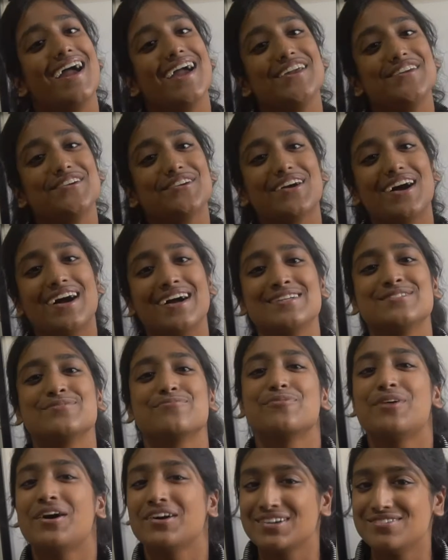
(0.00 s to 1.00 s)
Hey you guys,
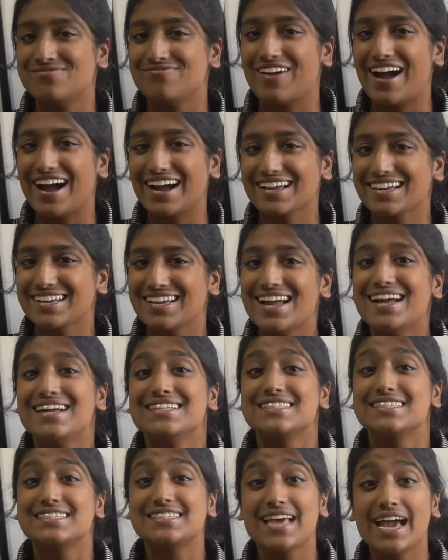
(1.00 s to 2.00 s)
welcome back.
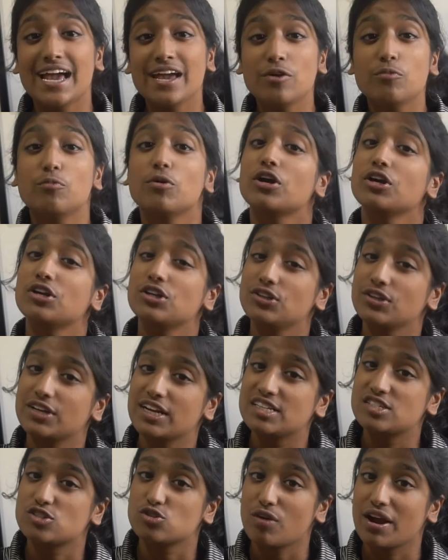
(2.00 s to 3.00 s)
Today we're going to look
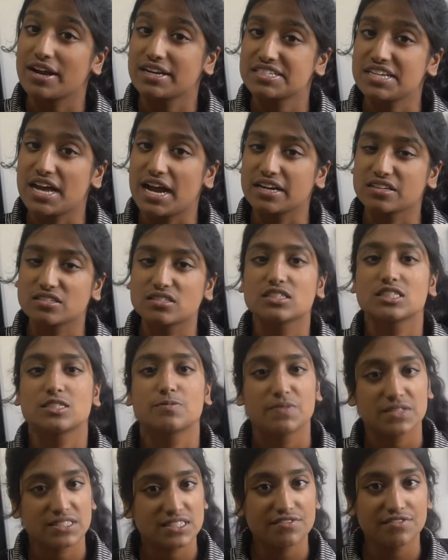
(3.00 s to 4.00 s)
at direct tax,
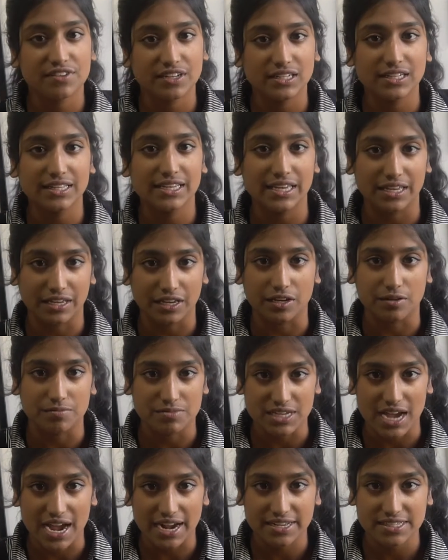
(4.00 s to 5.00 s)
specifically income
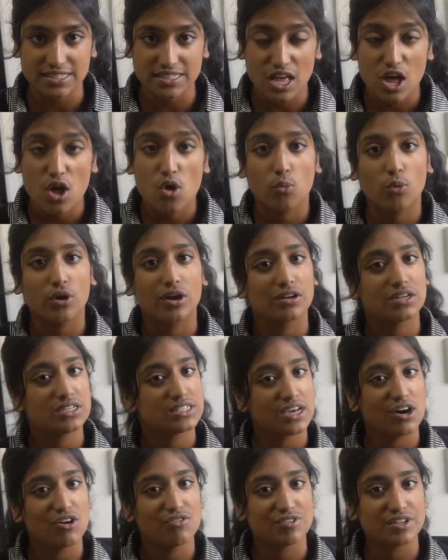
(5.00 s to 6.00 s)
tax. We're going to
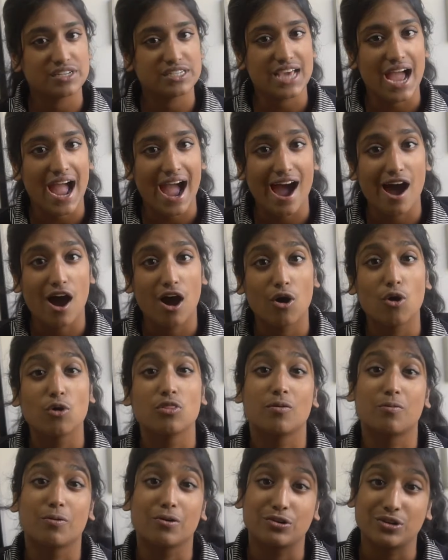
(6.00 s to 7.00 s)
delve into how
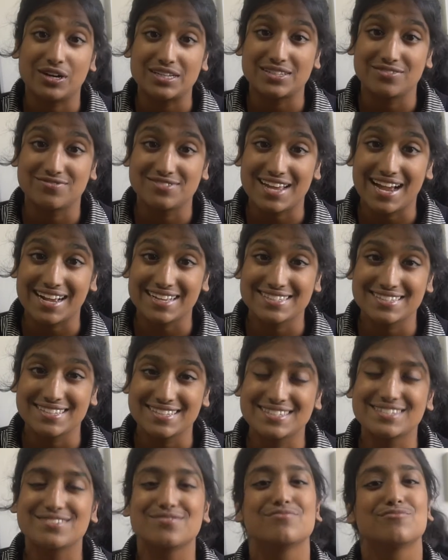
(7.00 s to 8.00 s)
the progressive tax
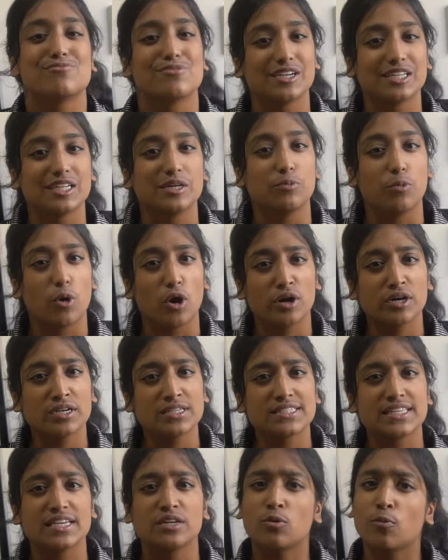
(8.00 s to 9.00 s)
system really
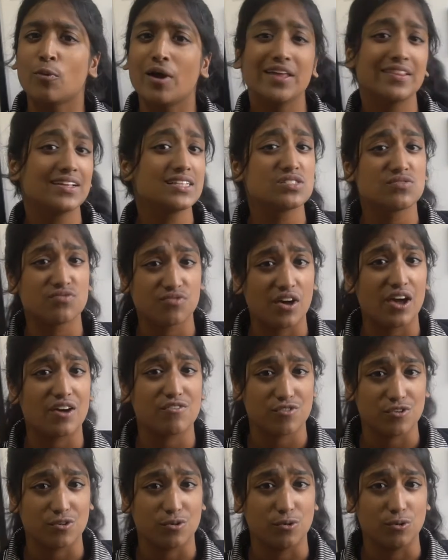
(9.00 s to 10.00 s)
works in a way that's fair
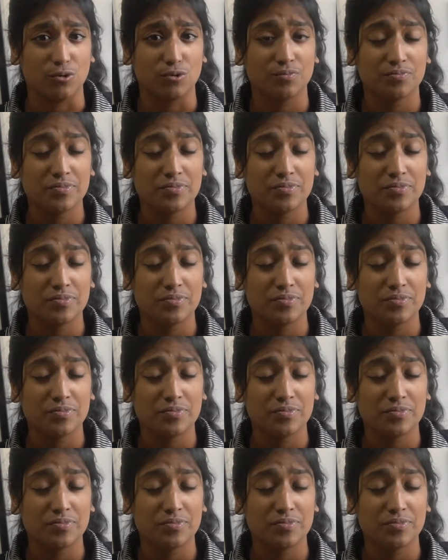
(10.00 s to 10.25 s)
for all.